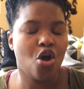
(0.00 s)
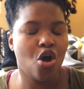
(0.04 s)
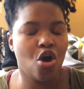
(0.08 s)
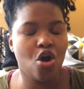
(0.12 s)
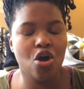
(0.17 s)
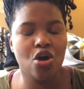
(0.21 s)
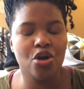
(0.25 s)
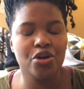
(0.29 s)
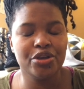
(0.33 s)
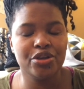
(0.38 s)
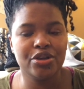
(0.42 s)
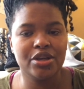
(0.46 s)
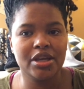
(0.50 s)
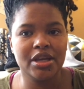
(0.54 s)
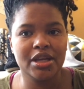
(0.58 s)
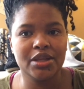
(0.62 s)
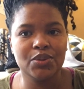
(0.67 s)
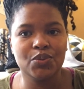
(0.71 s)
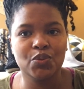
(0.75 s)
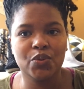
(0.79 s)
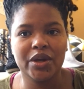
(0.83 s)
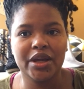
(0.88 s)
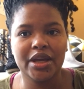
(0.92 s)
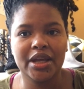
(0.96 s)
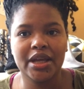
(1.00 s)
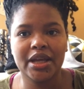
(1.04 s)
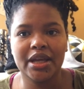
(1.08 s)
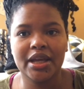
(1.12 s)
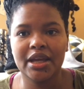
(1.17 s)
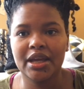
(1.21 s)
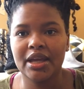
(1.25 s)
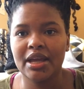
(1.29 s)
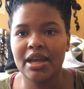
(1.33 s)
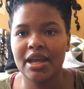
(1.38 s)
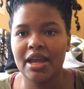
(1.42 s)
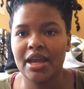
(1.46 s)
or you can
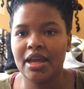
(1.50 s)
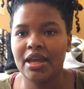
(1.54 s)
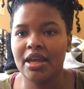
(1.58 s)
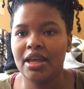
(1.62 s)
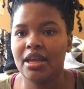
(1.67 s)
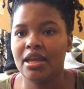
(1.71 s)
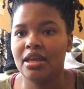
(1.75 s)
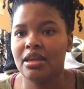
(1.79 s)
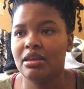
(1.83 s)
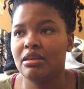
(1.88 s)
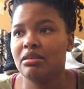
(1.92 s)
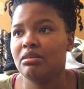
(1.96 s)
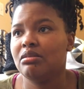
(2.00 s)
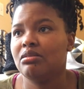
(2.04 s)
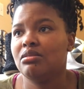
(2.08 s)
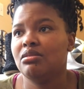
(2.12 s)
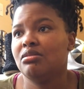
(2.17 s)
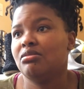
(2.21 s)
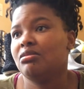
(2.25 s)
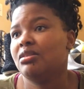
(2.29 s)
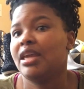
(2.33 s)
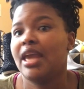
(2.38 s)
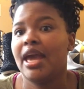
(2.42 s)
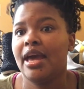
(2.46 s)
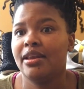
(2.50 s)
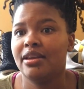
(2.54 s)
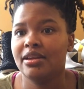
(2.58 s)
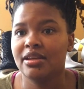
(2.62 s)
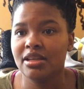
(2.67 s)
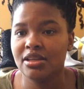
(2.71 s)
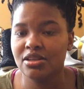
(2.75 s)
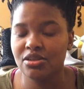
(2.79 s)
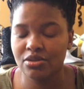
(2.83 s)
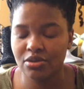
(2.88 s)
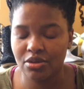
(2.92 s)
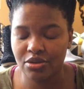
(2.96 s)
wear a
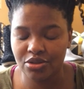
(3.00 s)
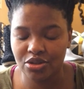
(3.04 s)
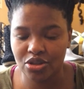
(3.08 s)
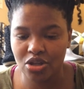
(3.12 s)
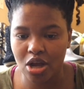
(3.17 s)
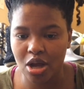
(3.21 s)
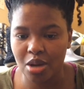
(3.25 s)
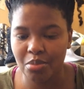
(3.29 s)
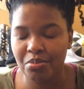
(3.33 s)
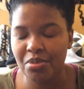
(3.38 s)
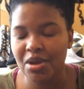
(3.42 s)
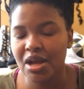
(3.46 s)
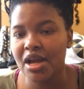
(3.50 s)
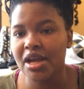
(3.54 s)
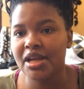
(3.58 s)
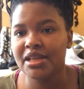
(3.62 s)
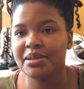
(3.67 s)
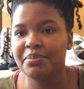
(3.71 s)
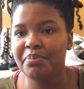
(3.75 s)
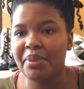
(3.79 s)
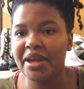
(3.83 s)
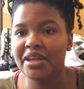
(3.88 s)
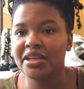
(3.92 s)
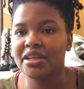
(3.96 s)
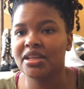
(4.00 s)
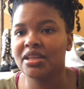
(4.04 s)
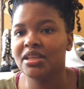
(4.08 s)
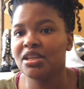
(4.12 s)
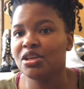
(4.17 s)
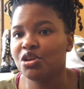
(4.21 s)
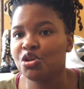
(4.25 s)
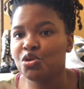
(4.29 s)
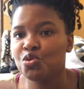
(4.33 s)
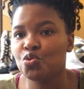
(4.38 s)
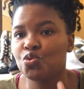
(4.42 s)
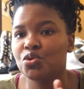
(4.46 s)
cardigan on top depending
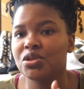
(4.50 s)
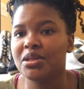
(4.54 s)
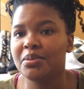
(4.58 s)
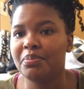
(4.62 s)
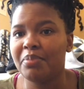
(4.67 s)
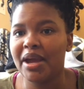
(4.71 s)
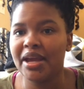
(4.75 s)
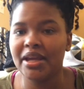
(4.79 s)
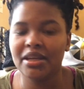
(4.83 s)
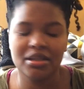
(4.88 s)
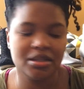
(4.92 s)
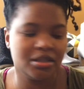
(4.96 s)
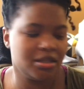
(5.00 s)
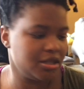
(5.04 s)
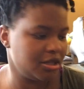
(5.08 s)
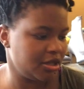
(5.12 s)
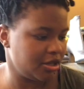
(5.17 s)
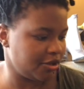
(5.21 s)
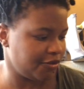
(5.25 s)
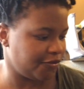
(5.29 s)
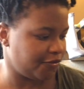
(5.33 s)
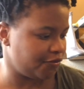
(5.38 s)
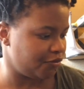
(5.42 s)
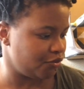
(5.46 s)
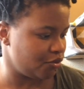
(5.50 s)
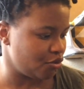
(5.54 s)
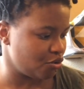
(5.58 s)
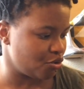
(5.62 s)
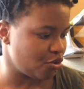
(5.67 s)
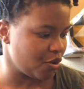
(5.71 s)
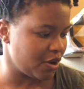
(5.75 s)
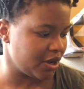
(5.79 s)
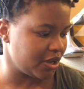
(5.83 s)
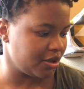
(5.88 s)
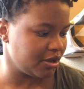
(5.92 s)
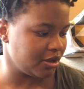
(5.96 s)
it would depend if you're
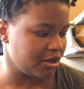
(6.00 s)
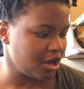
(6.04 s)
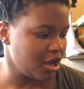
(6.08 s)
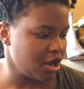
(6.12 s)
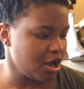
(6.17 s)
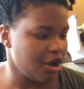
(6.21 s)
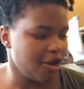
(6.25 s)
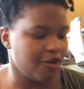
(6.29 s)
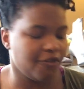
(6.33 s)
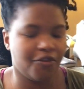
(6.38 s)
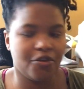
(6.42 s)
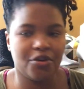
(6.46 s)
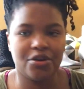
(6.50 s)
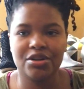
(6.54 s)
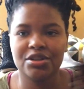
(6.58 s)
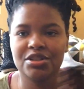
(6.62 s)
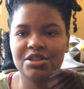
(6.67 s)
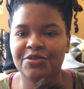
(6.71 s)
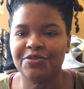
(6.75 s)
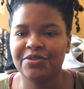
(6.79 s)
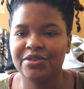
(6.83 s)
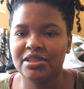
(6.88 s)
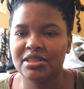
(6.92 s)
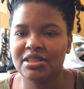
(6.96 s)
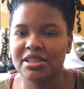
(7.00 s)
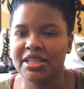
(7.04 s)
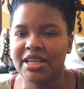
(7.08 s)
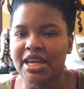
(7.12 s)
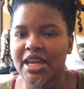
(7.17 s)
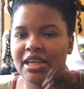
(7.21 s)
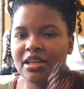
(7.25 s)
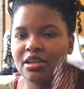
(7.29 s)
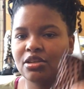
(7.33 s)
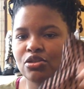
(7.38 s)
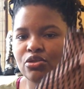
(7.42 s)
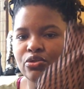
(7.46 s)
going for a
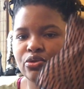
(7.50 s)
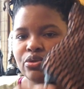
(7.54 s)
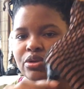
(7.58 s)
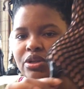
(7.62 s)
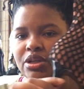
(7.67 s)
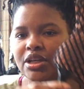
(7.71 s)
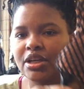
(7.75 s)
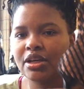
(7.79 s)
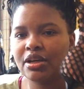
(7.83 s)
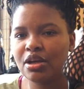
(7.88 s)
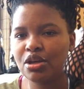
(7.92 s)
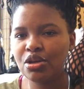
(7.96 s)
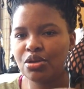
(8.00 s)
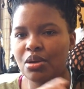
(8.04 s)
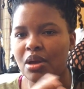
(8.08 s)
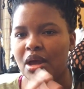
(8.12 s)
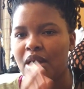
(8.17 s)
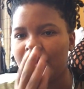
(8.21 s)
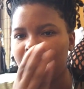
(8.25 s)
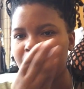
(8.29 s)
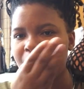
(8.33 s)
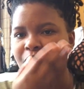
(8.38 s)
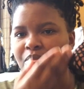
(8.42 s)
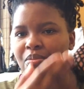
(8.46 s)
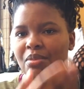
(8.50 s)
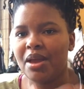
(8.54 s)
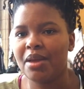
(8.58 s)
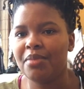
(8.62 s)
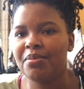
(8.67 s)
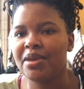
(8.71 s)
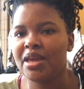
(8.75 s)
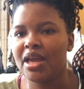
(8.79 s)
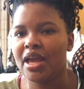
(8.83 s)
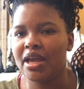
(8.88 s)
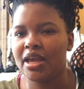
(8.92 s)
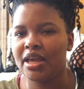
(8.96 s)
sophisticated look
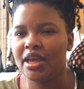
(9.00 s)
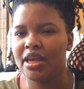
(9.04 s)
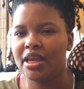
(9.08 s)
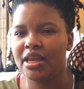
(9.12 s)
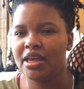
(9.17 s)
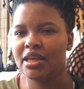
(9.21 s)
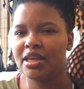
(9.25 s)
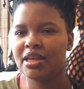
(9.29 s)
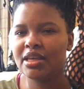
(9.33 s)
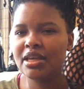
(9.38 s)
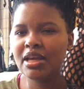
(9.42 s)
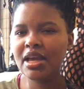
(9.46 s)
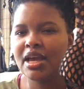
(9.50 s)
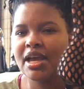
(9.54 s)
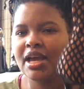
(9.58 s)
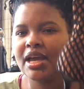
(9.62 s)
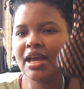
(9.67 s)
maybe a